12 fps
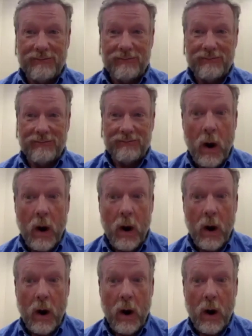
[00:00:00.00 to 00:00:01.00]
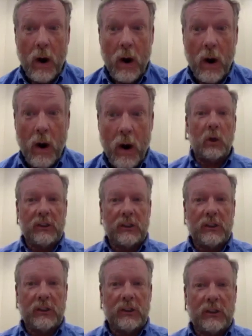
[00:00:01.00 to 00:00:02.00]
been away from the church per
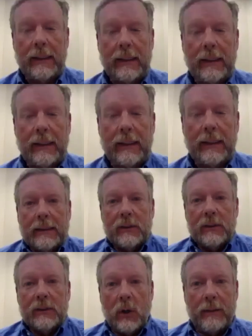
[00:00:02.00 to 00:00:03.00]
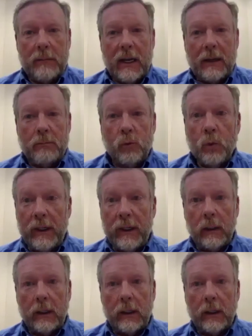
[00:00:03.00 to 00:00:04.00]
se, so I'm
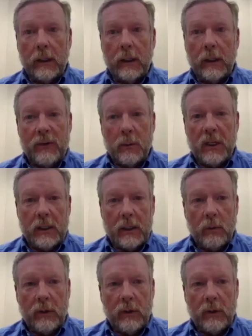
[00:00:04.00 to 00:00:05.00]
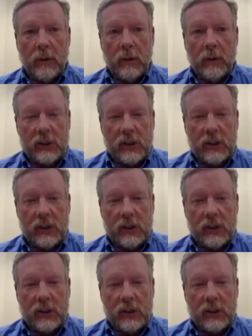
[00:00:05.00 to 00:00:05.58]
really, really familiar with the church.